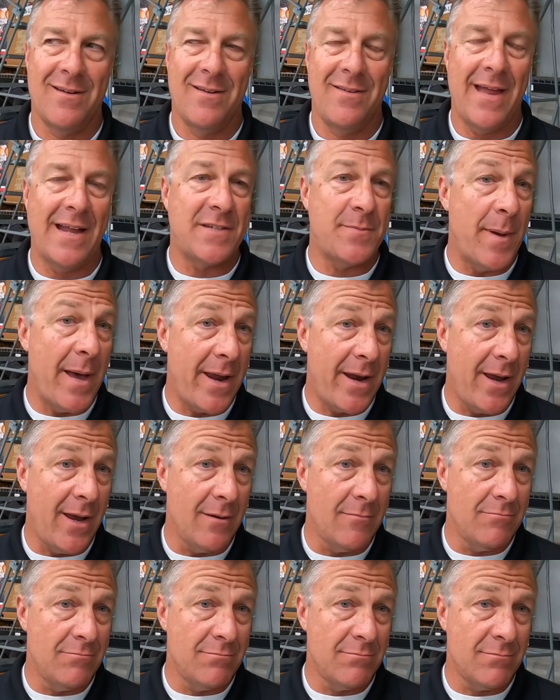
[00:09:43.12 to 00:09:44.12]
that's about
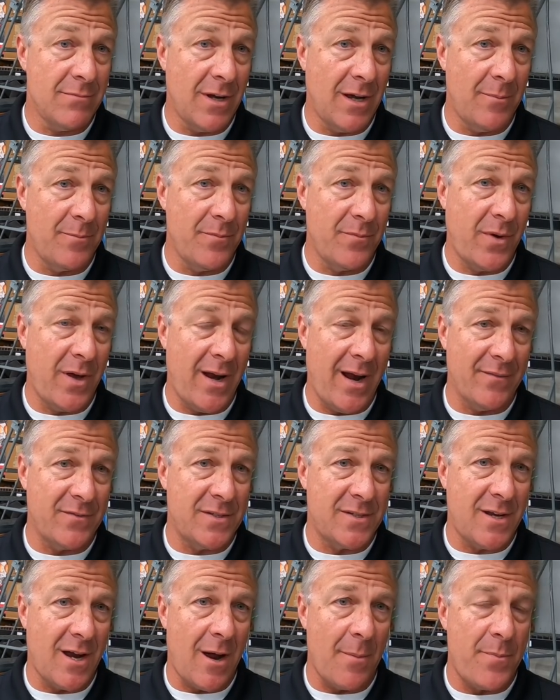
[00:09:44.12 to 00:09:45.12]
it. I'm gonna have
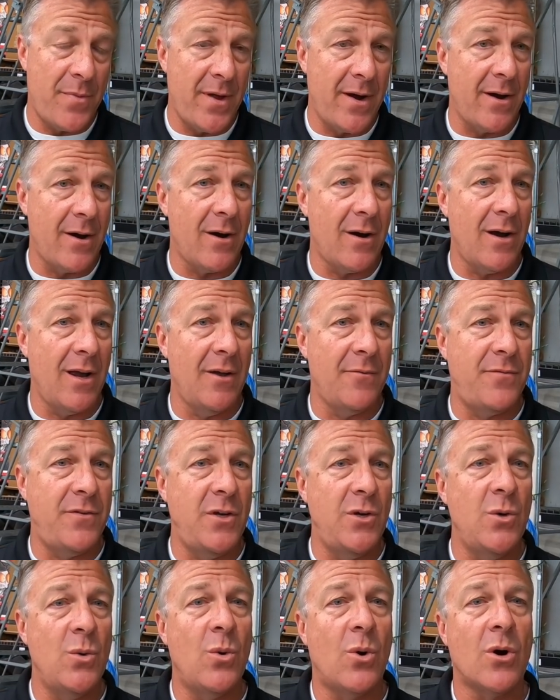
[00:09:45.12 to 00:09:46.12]
to stop there. If
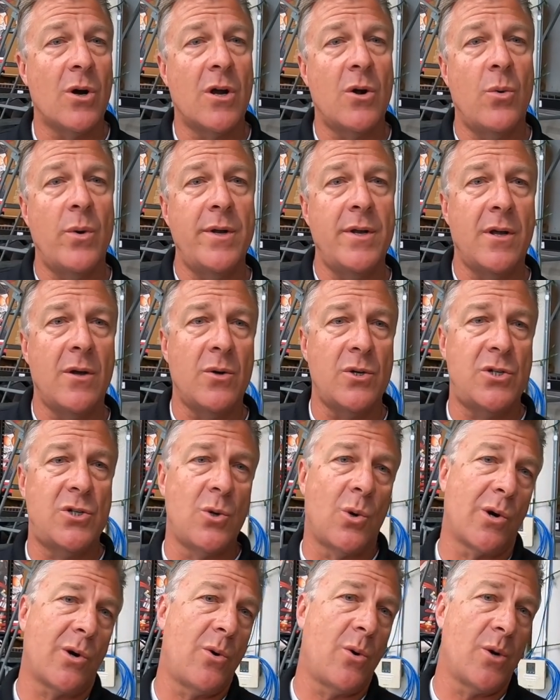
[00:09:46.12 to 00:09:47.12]
you are going to go
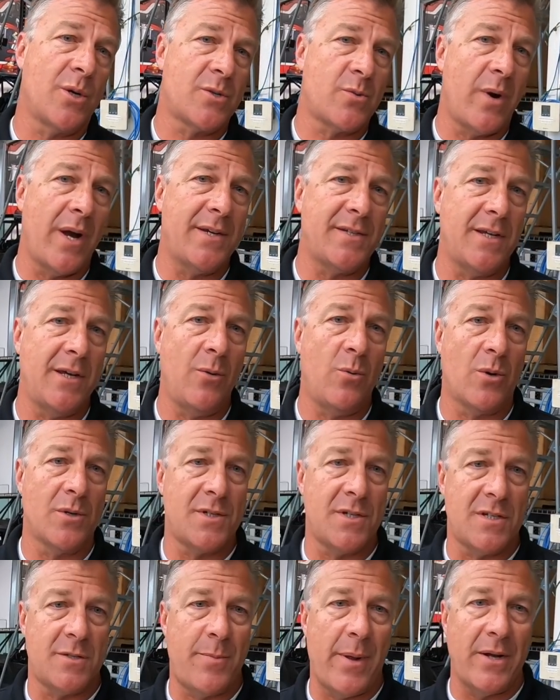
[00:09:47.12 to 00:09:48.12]
short course racing where
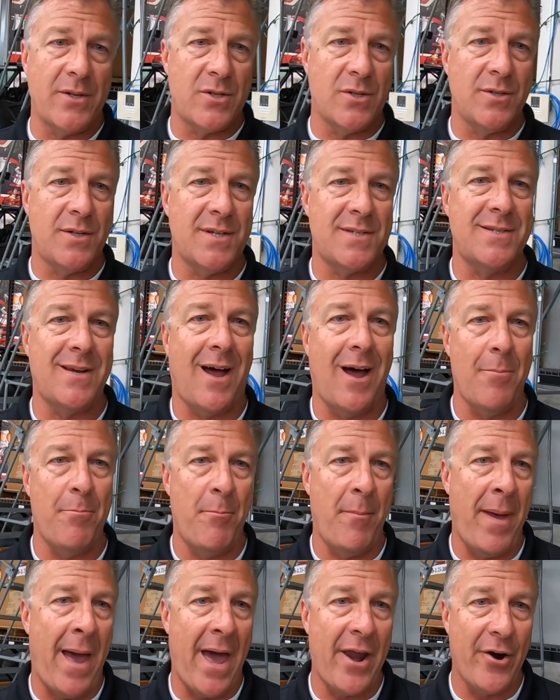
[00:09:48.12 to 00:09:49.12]
suspension does not
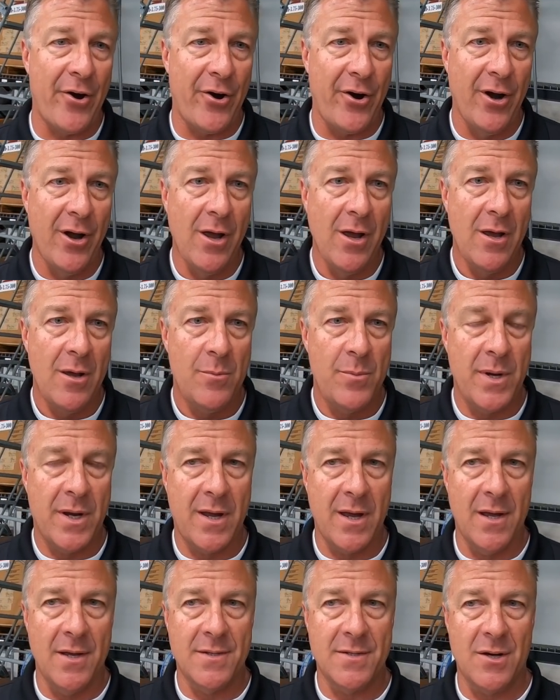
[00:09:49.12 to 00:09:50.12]
matter,
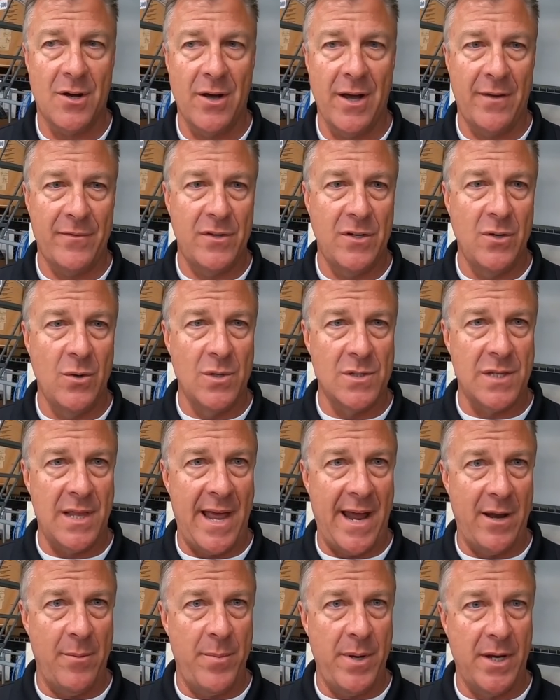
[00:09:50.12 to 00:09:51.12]
because all you have to do is
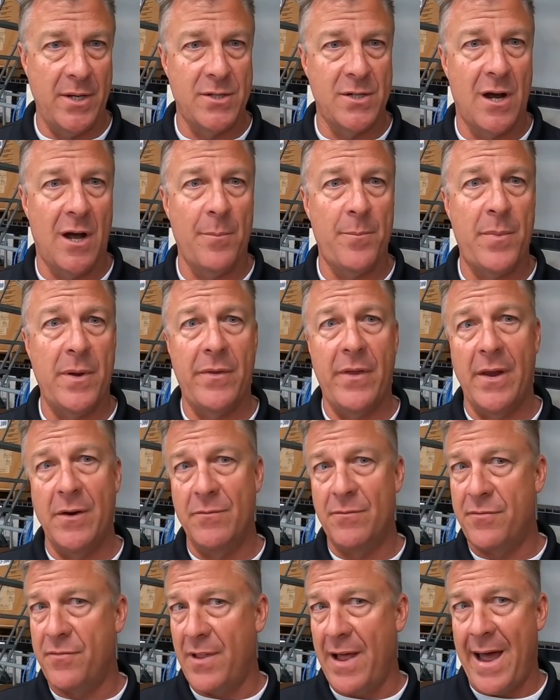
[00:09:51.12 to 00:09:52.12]
land a big jump and
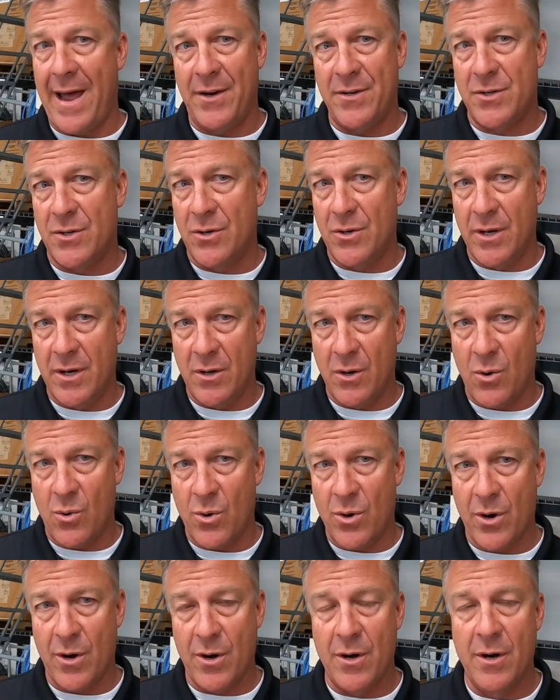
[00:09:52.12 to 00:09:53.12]
then flat turn in a
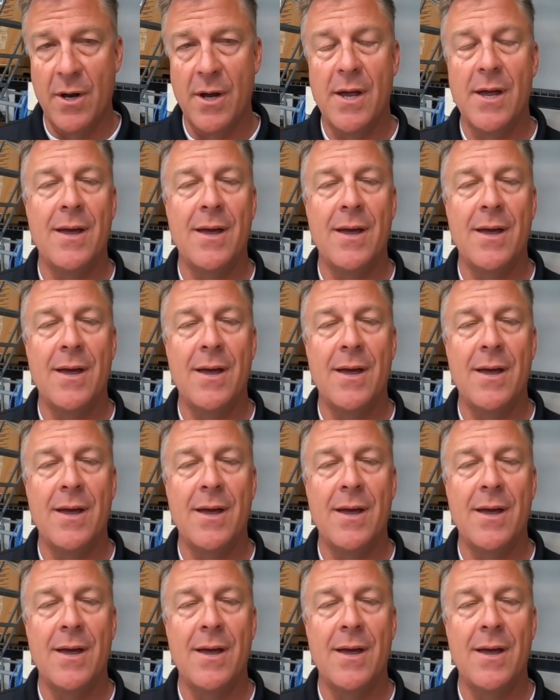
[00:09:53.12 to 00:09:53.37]
corner,